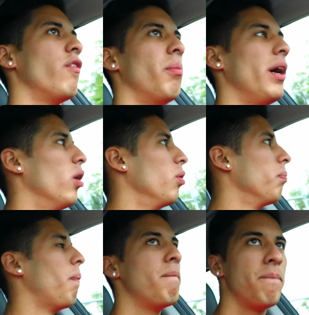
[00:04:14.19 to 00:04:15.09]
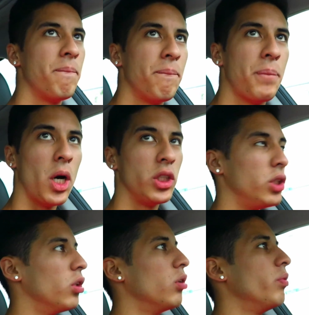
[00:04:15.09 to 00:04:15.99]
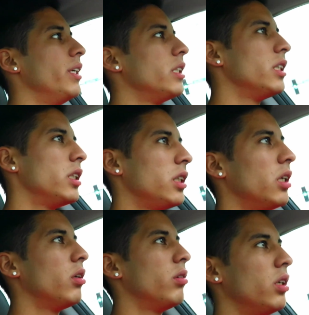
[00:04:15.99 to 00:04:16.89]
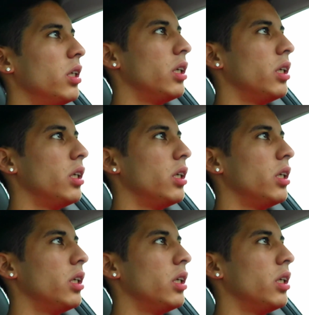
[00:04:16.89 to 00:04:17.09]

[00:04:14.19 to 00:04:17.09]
for my own personal reasons, you know.